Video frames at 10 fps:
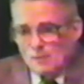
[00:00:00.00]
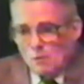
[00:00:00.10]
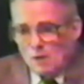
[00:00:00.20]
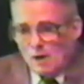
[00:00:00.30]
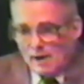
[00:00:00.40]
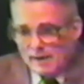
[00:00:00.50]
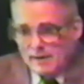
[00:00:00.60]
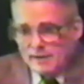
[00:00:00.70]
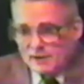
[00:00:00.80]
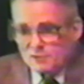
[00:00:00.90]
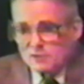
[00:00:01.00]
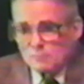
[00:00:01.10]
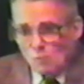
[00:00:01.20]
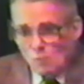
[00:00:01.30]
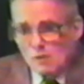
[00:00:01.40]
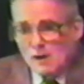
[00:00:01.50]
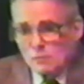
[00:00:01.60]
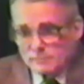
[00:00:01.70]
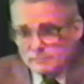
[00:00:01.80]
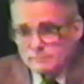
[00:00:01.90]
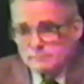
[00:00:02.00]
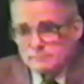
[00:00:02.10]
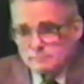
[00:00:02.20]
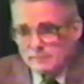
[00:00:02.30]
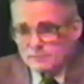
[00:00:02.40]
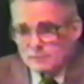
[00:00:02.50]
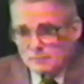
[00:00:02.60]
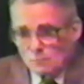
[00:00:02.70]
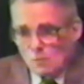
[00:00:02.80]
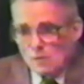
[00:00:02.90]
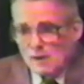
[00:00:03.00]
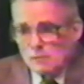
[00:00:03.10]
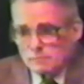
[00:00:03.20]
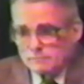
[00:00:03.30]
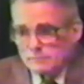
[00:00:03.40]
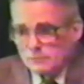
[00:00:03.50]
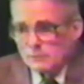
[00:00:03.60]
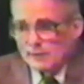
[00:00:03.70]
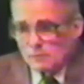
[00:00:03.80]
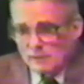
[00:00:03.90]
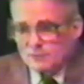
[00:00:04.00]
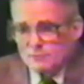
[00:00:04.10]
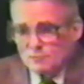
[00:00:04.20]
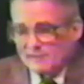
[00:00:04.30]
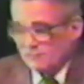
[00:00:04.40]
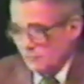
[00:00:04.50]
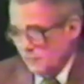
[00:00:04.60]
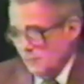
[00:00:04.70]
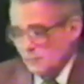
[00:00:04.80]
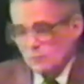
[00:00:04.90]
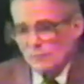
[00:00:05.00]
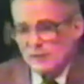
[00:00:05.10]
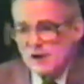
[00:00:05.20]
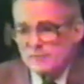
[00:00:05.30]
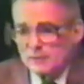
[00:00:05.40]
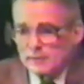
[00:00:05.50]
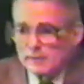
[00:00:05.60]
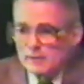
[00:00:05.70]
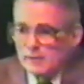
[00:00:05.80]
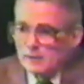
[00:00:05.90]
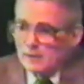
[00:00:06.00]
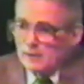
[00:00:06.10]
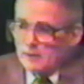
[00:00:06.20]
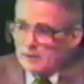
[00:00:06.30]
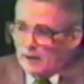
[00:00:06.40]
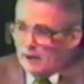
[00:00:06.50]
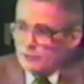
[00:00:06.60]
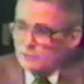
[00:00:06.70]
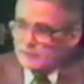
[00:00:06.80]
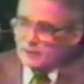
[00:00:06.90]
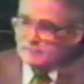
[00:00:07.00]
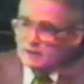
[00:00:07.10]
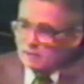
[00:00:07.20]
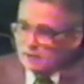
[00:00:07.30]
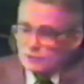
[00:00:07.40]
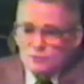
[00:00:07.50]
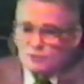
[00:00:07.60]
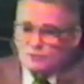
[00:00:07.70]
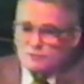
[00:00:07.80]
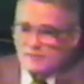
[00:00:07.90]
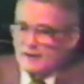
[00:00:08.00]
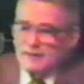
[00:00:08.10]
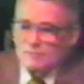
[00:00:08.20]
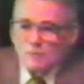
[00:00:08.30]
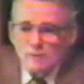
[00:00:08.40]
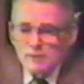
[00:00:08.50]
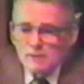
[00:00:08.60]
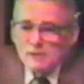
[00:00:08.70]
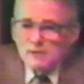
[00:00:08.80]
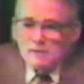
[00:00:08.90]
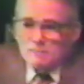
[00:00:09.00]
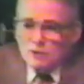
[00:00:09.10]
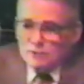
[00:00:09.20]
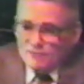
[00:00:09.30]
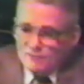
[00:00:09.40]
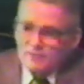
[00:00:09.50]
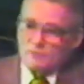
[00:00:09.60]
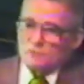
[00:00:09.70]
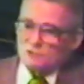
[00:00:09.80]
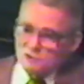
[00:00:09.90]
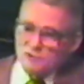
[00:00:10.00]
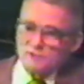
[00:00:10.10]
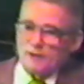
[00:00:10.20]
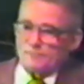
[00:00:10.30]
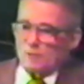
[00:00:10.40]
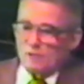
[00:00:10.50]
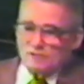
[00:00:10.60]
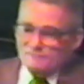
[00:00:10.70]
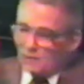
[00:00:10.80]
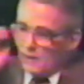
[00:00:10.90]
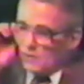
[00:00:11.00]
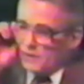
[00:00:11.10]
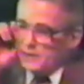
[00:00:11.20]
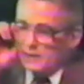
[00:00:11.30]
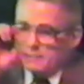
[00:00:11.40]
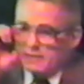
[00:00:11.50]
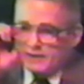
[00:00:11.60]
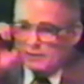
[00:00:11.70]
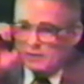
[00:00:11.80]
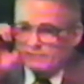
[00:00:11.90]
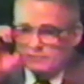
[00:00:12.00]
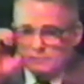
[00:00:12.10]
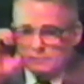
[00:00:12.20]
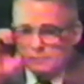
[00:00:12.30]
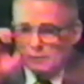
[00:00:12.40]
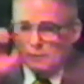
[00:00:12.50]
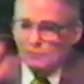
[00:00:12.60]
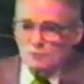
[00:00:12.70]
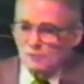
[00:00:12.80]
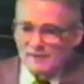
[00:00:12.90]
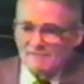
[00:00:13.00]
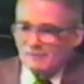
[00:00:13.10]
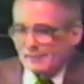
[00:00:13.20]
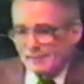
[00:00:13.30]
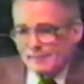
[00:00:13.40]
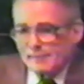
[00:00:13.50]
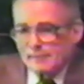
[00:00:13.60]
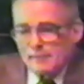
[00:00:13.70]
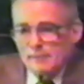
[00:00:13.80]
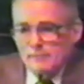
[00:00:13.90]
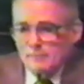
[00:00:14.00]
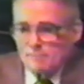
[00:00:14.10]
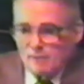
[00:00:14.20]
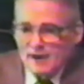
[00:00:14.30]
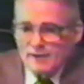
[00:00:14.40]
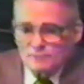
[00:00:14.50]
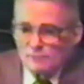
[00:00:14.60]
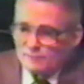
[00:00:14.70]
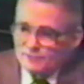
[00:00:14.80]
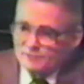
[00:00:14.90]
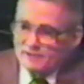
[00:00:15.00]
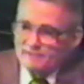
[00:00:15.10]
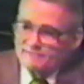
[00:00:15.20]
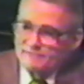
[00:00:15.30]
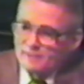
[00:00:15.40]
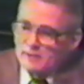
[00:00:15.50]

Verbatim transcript: Why? It's getting wore out. It's getting wore out. You let it rest the seventh year and go the eighth year. Now, you take America, you couldn't do that anymore because the thing is geared up to where the farmer, he ain't even making a living, you know, sowing every year. The banks own the stuff.